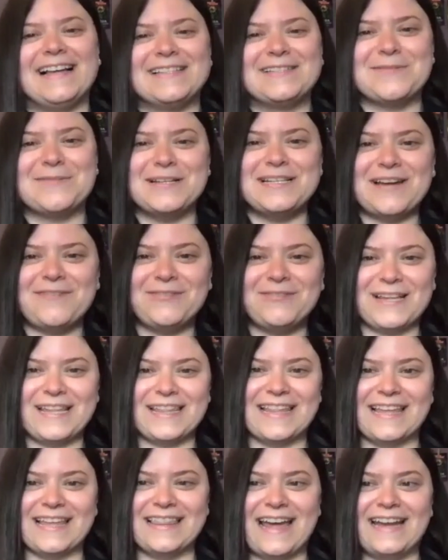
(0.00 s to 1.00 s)
So I definitely
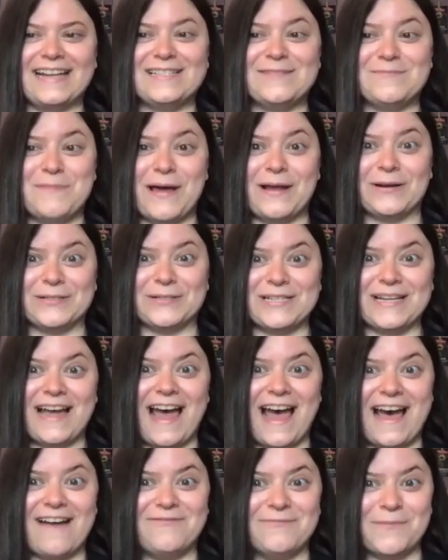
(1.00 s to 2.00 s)
think that it's better to
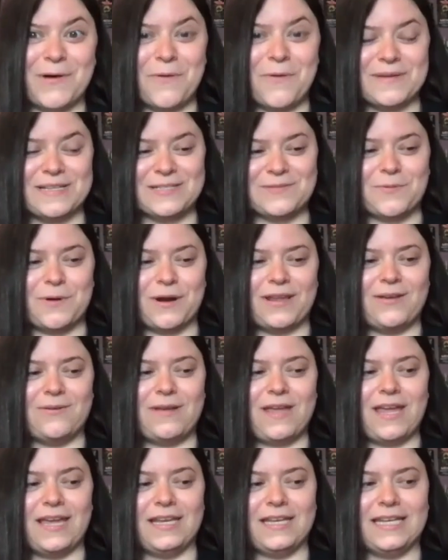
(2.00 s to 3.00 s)
have moments where you
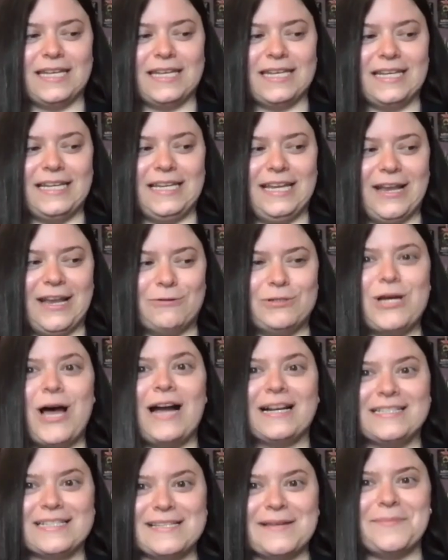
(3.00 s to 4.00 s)
can, you know,
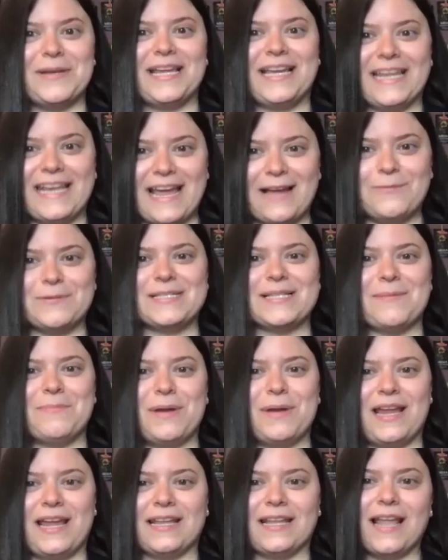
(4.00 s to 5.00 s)
talk to somebody, connect with
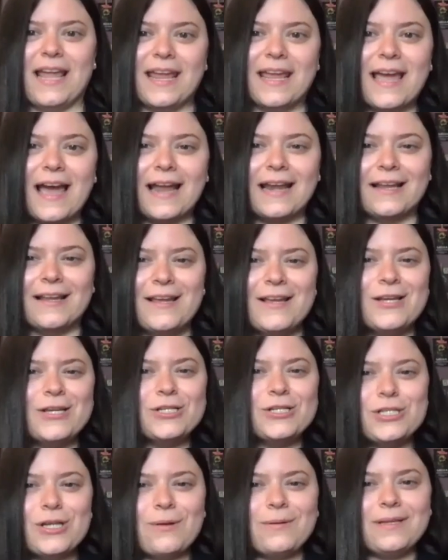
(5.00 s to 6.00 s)
somebody, and like kind of
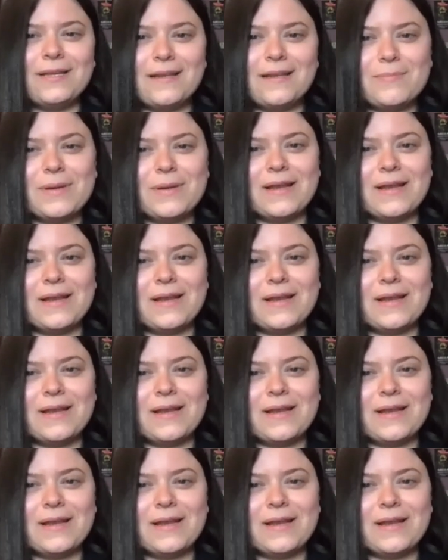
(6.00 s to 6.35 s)
show a little